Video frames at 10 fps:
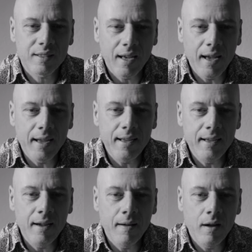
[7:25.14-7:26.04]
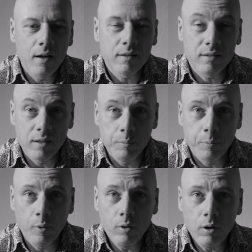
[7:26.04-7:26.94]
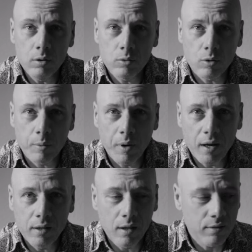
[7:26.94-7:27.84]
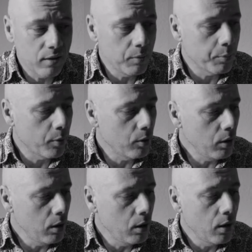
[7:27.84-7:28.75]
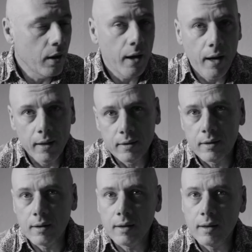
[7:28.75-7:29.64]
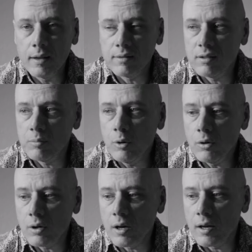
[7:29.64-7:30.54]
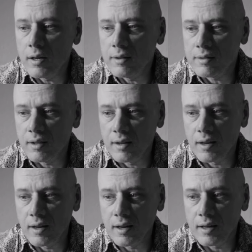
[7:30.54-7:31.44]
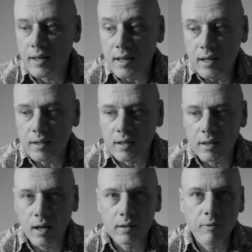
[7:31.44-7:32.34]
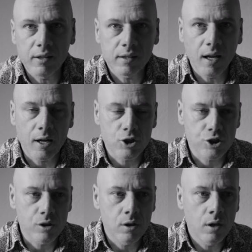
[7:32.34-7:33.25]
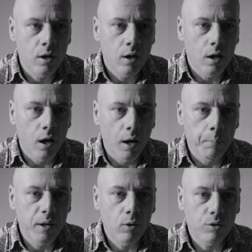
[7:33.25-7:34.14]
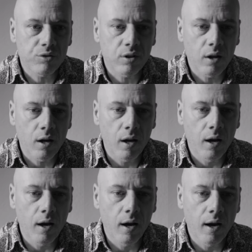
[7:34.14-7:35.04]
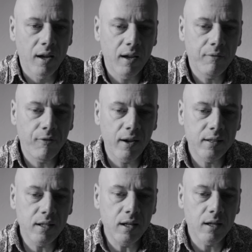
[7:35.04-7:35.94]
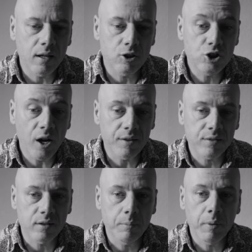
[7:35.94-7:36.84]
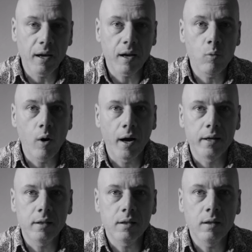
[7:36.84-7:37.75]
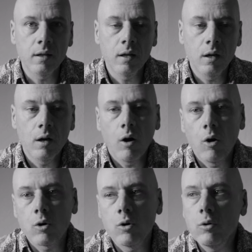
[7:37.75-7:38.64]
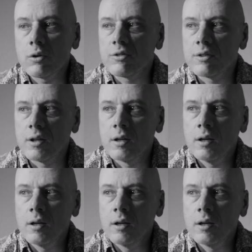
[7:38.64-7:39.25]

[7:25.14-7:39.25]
stay simple, to remain simple, and less is more is a great advantage because if I think just in black and white, of course